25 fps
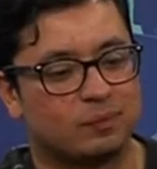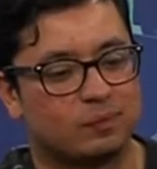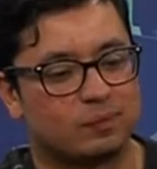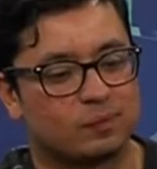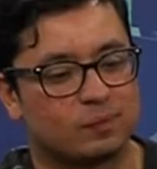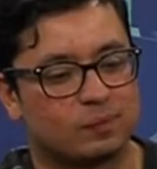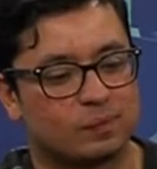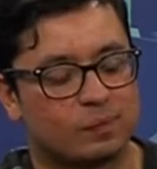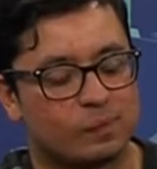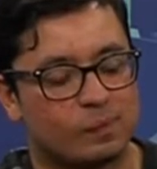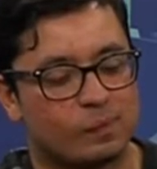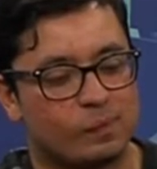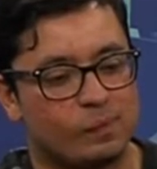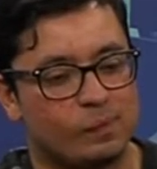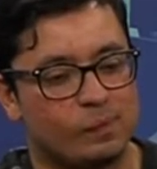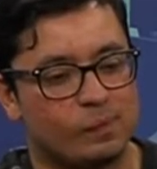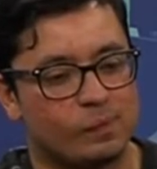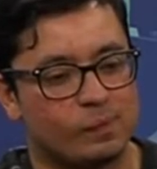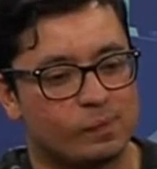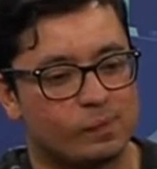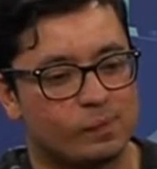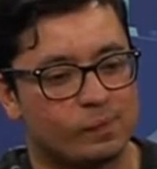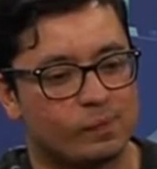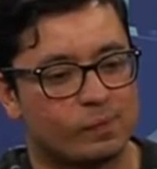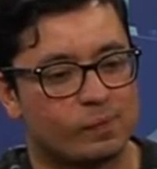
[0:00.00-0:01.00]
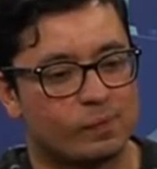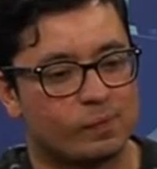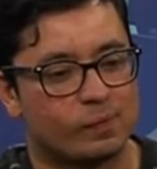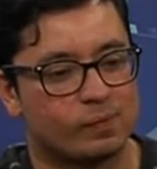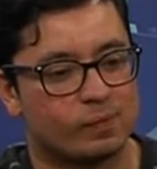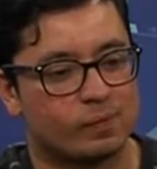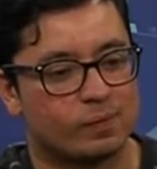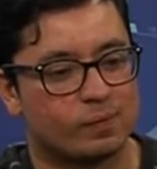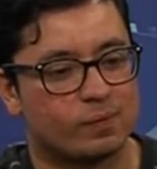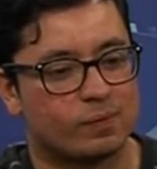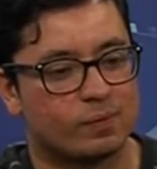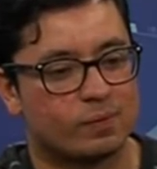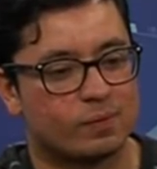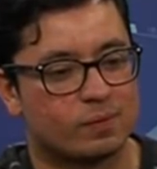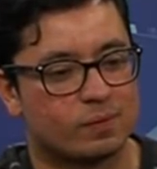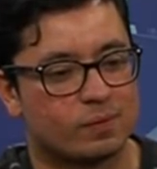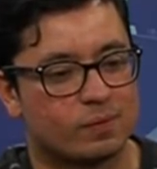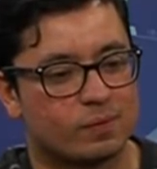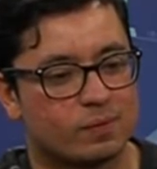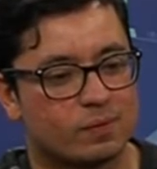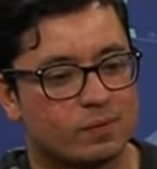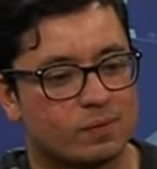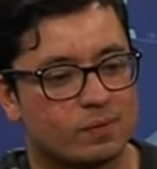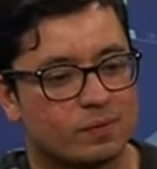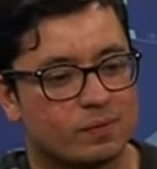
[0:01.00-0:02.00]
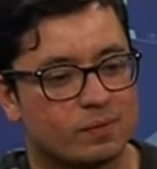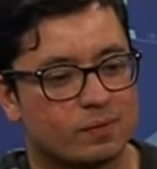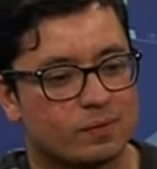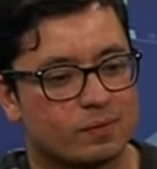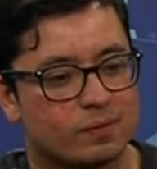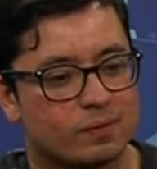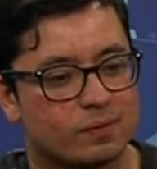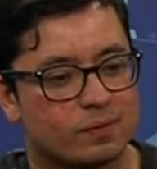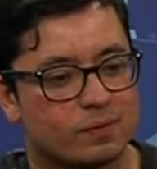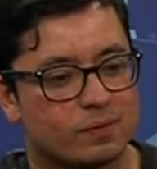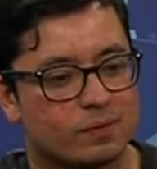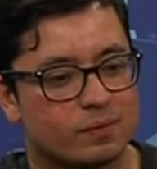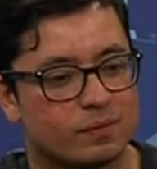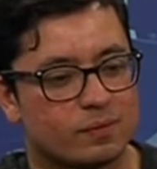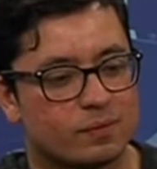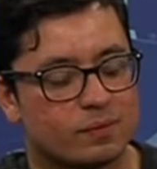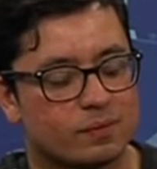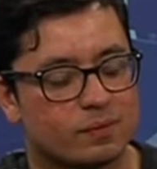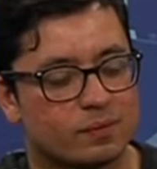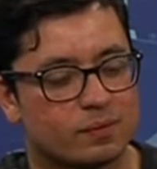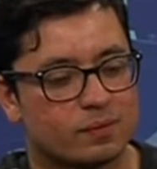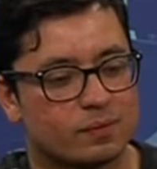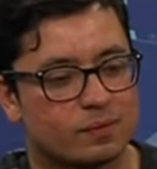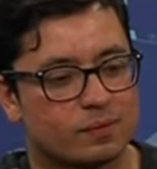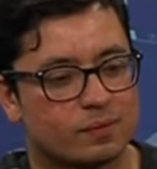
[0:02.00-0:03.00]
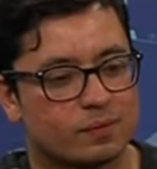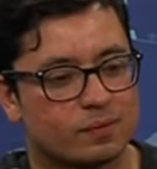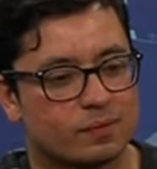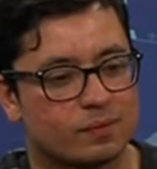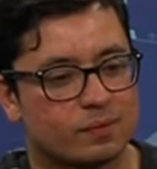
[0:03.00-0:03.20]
This person isn't speaking.